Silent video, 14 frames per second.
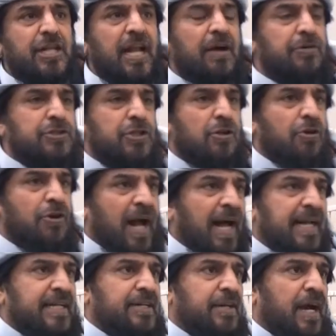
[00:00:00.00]
tilawat
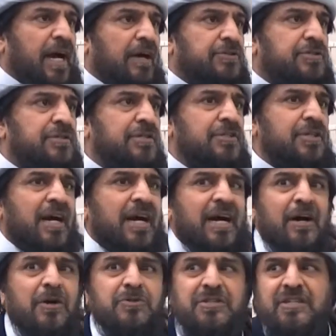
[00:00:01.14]
al-Quran in your
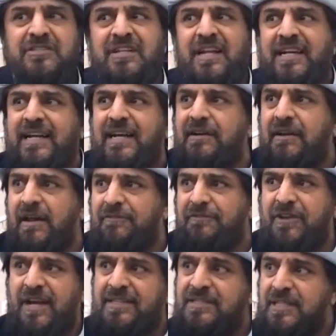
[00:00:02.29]
house is like a
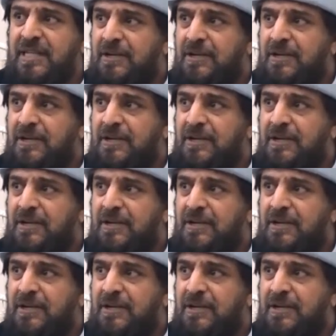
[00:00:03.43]
graveyard,